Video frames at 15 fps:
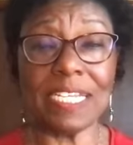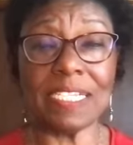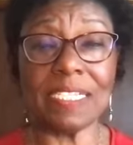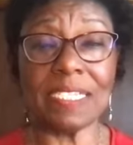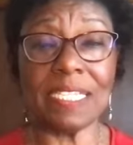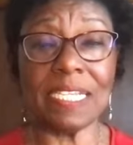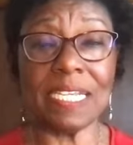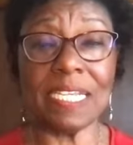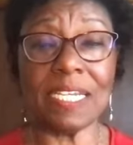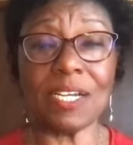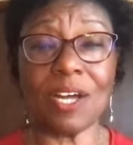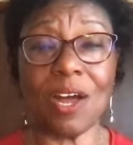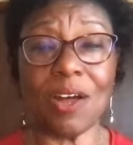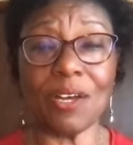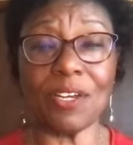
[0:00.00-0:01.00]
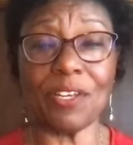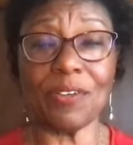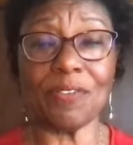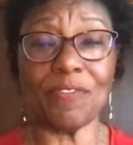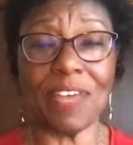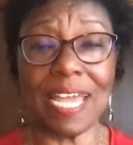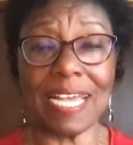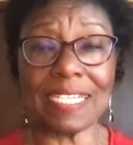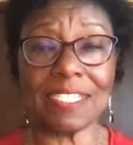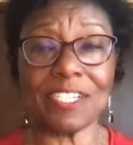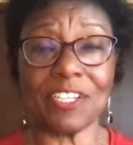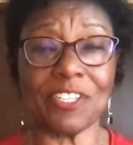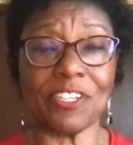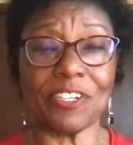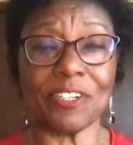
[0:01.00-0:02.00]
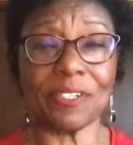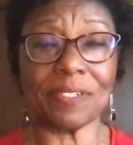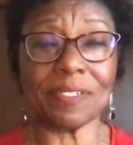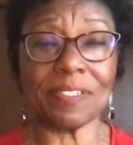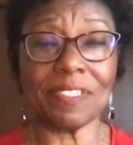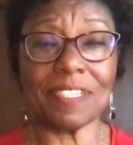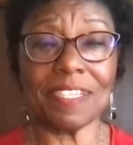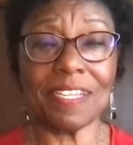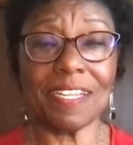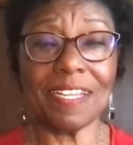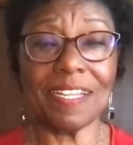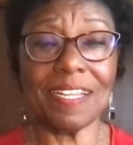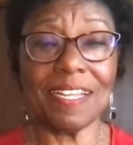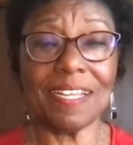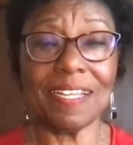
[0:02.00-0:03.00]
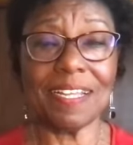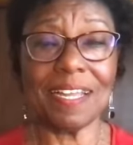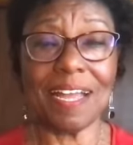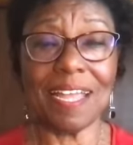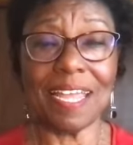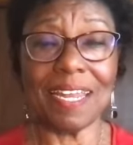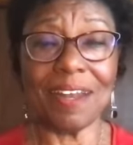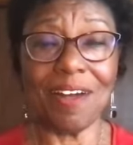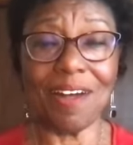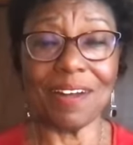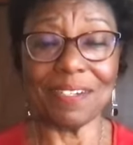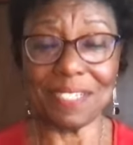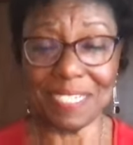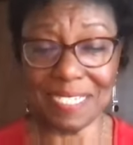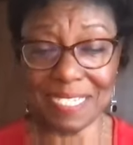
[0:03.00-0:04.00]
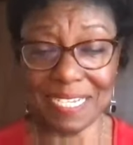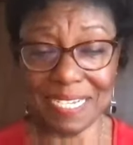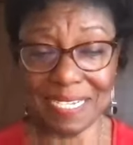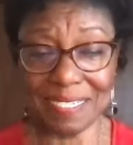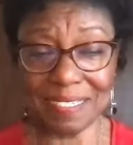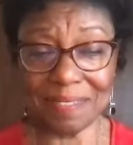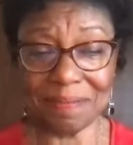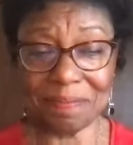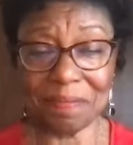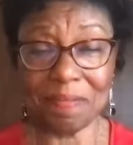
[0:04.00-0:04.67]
is the cardiovascular and heart disease.